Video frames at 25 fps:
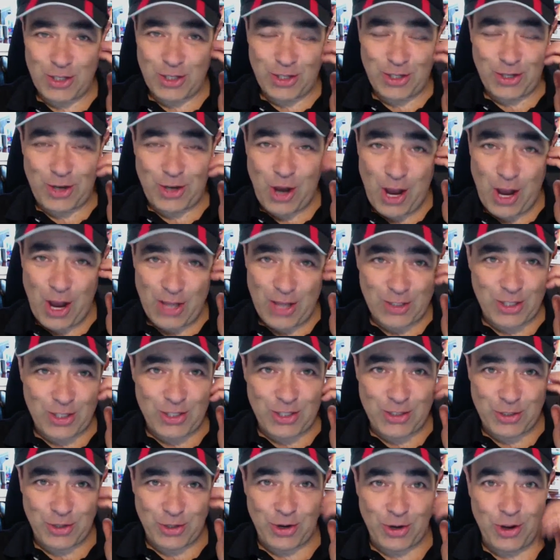cost
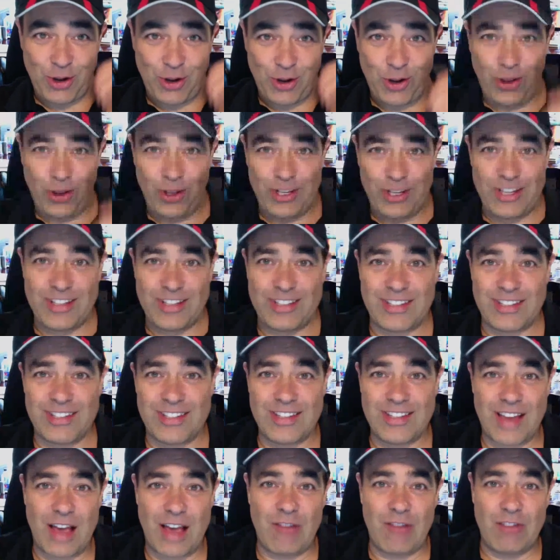control is
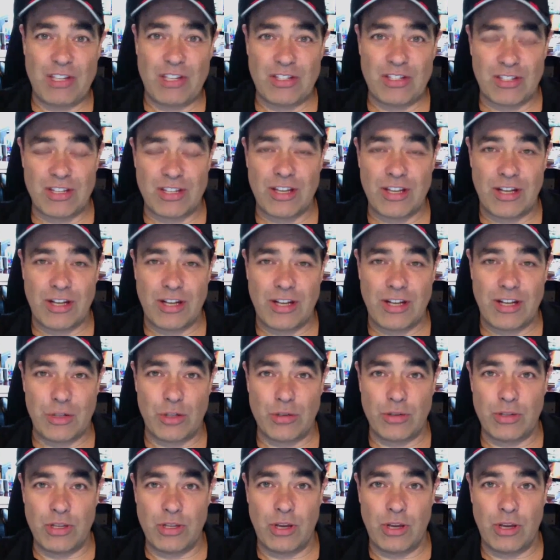is obviously an issue.